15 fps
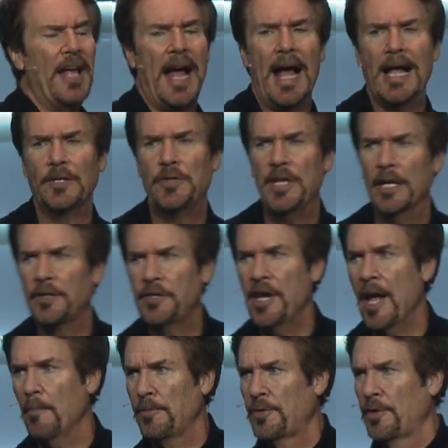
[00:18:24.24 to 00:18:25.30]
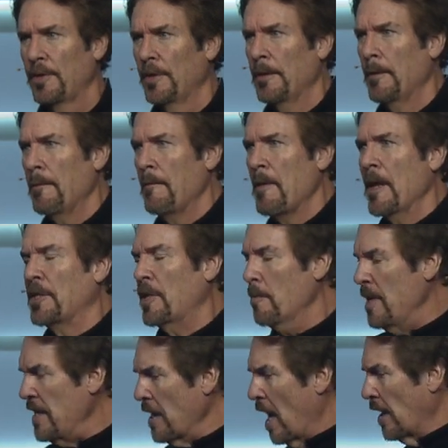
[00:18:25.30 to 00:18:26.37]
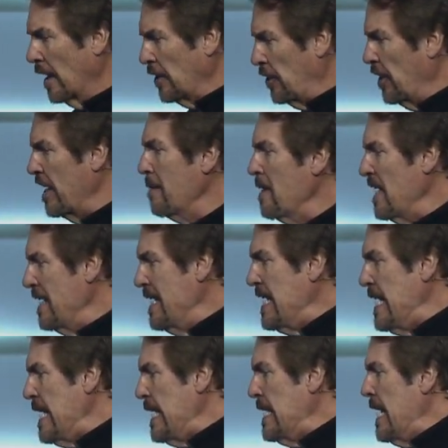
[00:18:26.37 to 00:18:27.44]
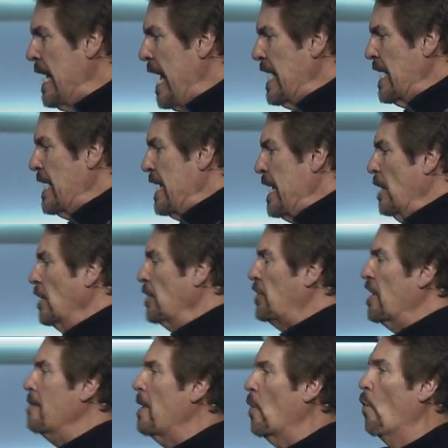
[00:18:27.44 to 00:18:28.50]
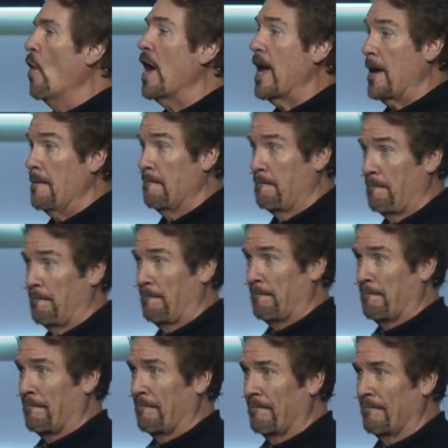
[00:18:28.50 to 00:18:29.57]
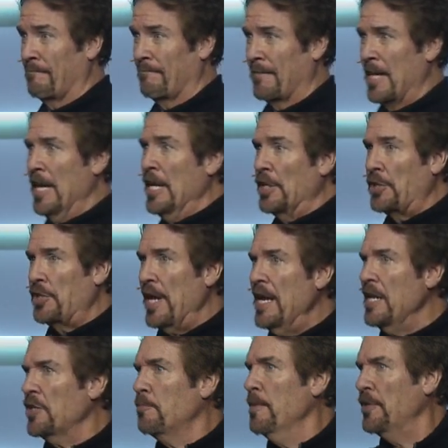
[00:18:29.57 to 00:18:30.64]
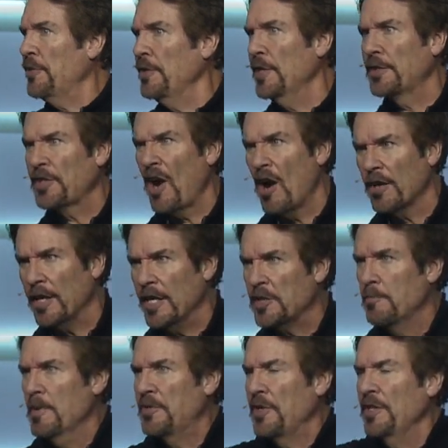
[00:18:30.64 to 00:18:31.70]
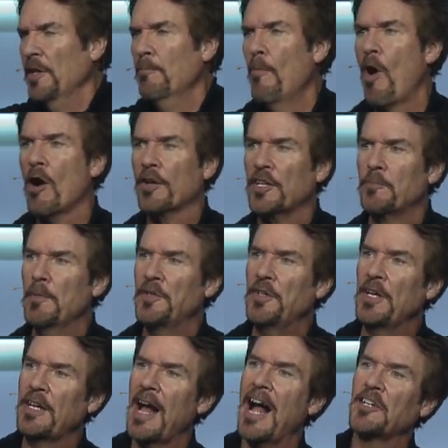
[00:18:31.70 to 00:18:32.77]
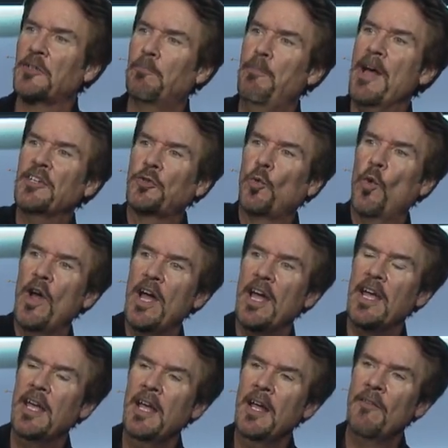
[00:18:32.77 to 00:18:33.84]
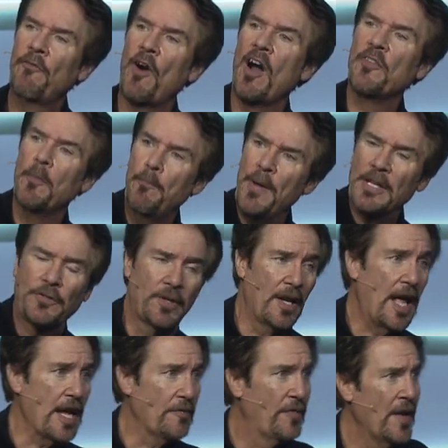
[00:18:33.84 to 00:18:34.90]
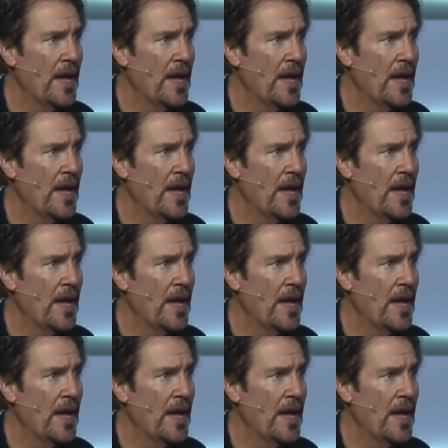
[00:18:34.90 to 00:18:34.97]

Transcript: as the attempt to meet a legitimate need in an illegitimate way. Sin is missing the target, it's missing the mark, it's missing God's best way for the best life.